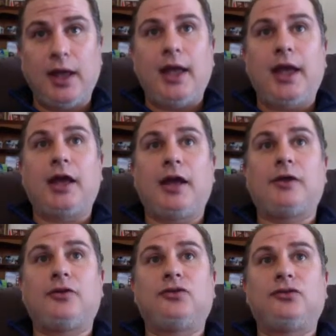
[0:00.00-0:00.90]

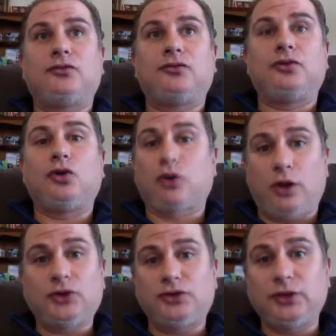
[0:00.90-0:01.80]
And you are
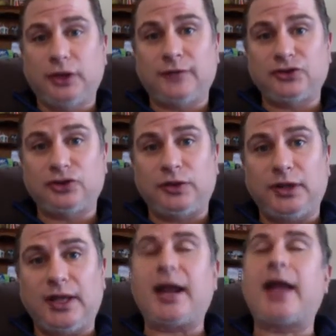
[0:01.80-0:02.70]
going to deliver it to me,
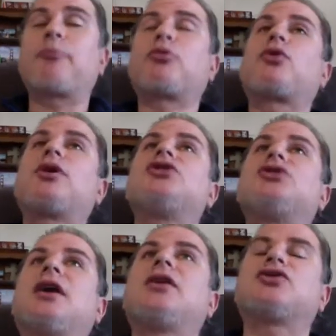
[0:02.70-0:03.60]
and I
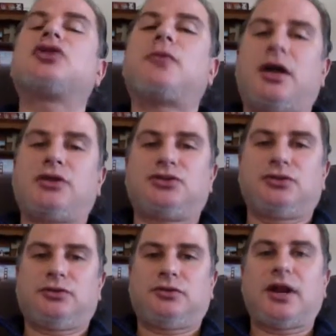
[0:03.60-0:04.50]
appreciate so
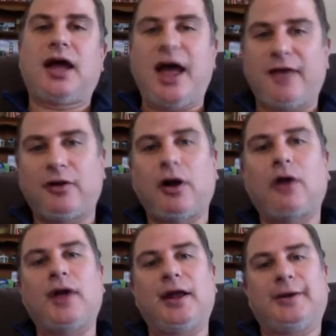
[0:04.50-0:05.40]
much that I have it
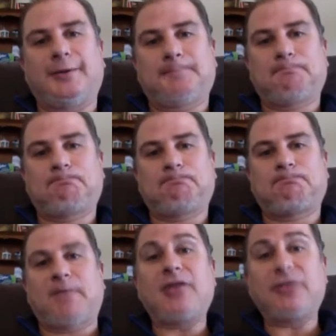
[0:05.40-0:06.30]
already.
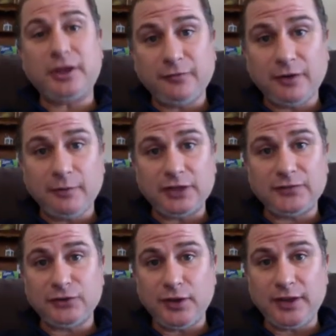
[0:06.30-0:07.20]
And thank you very much
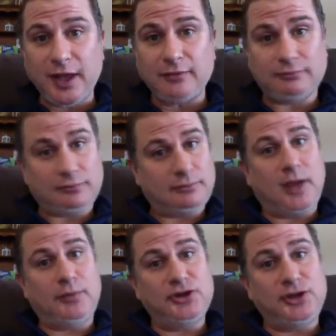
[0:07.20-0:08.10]
for doing that. I
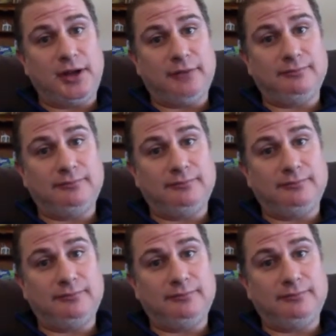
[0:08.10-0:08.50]
appreciate it.